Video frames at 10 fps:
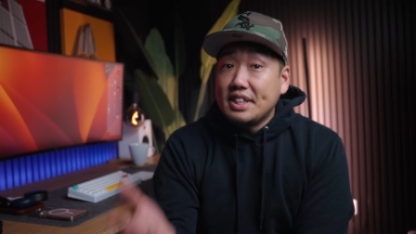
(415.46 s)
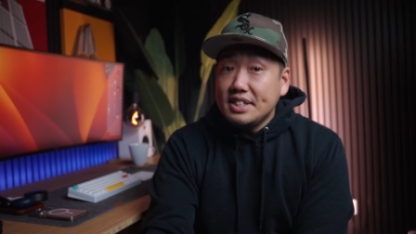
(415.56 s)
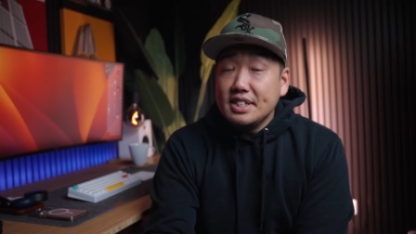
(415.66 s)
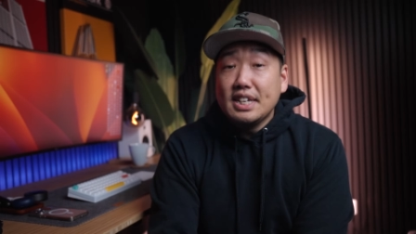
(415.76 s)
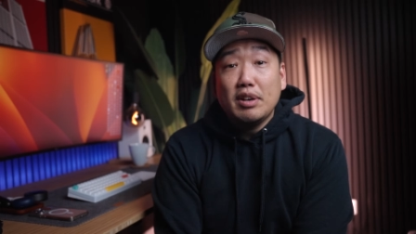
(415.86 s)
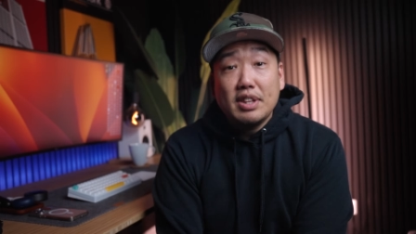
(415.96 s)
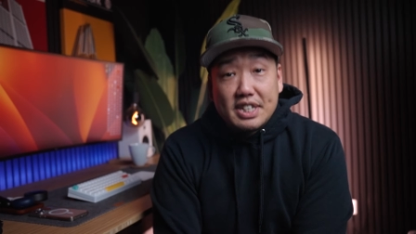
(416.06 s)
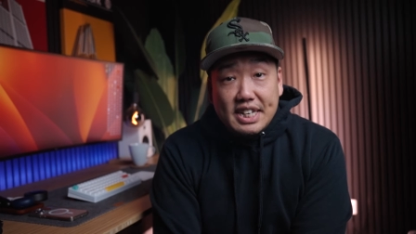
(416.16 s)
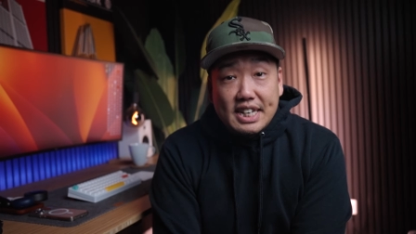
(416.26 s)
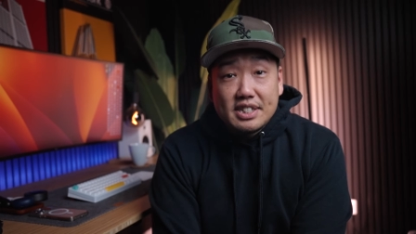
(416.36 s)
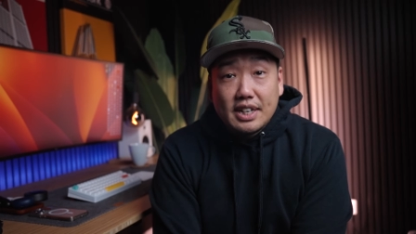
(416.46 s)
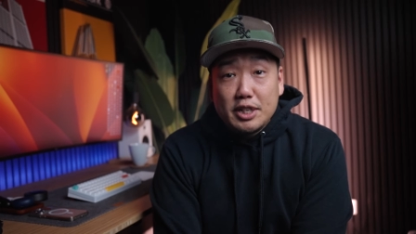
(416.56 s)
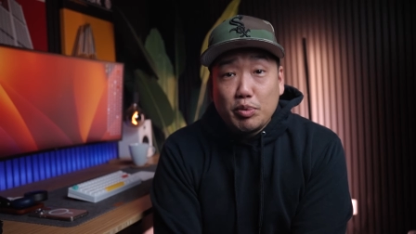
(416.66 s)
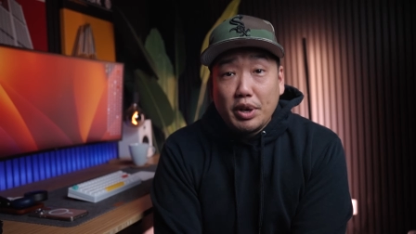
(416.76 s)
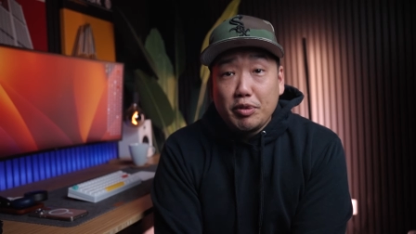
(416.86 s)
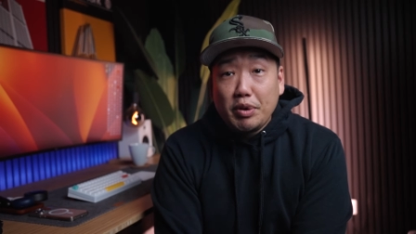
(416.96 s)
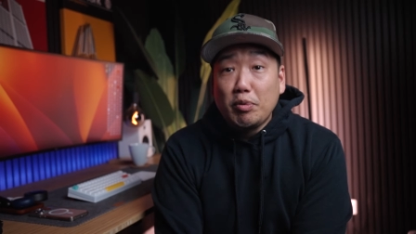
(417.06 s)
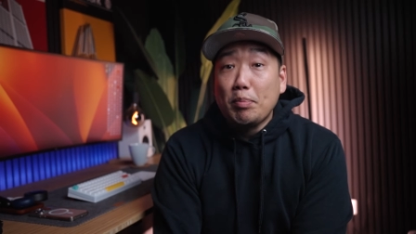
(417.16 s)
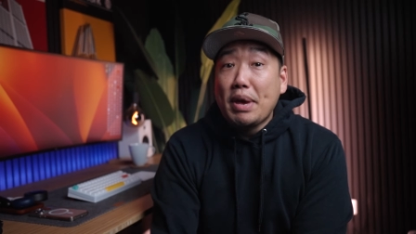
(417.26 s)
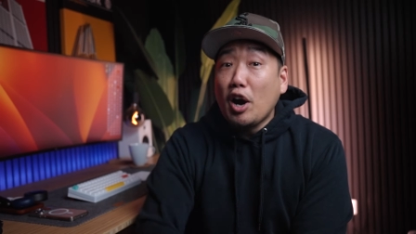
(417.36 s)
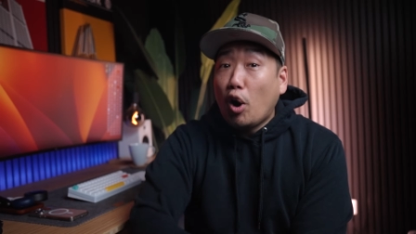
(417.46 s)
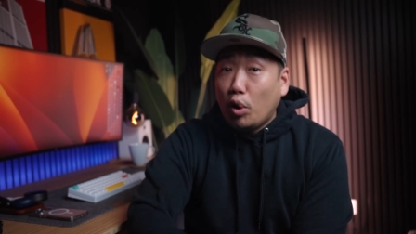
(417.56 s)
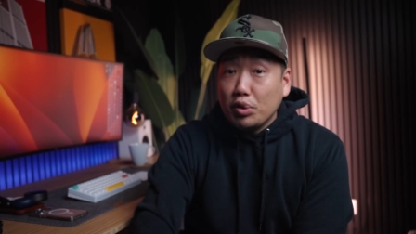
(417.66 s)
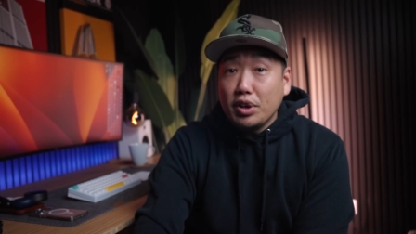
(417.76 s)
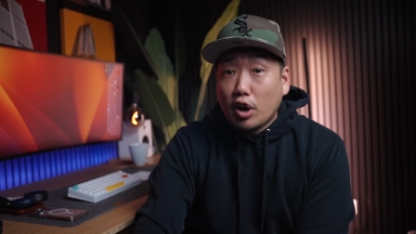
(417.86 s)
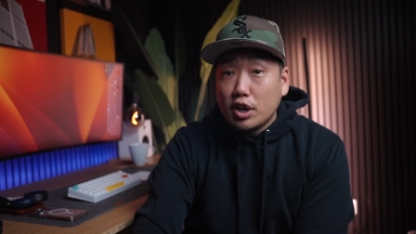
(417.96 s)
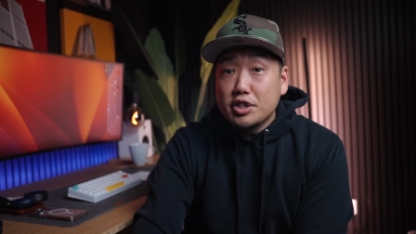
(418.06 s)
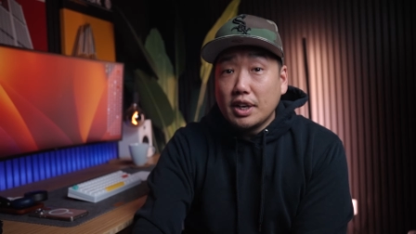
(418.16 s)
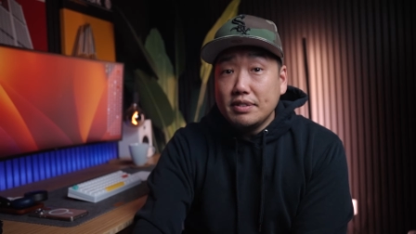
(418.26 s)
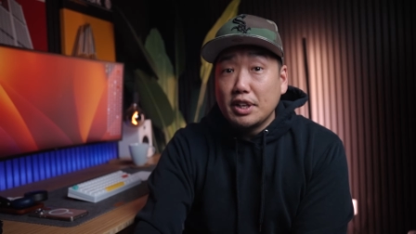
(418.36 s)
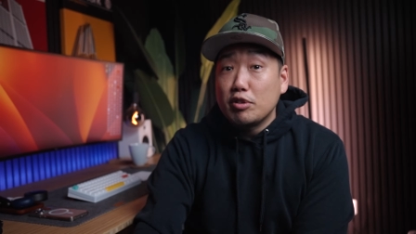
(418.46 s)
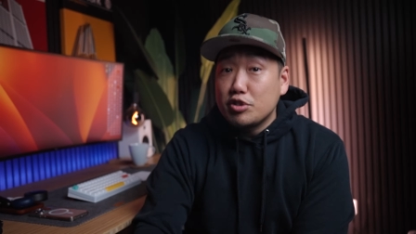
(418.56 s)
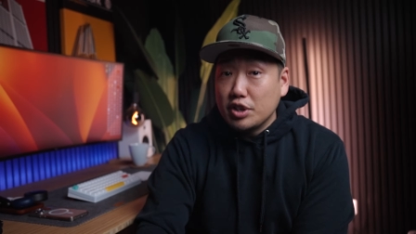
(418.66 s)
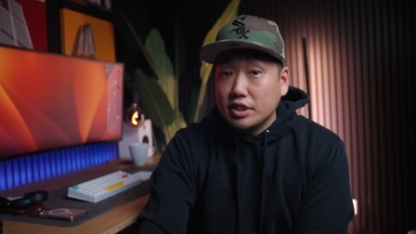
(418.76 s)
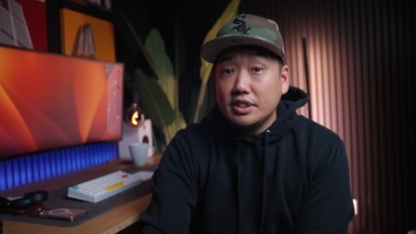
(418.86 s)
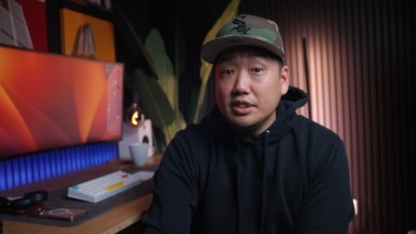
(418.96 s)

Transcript: this is how the DS923 will make all the hard drives that you just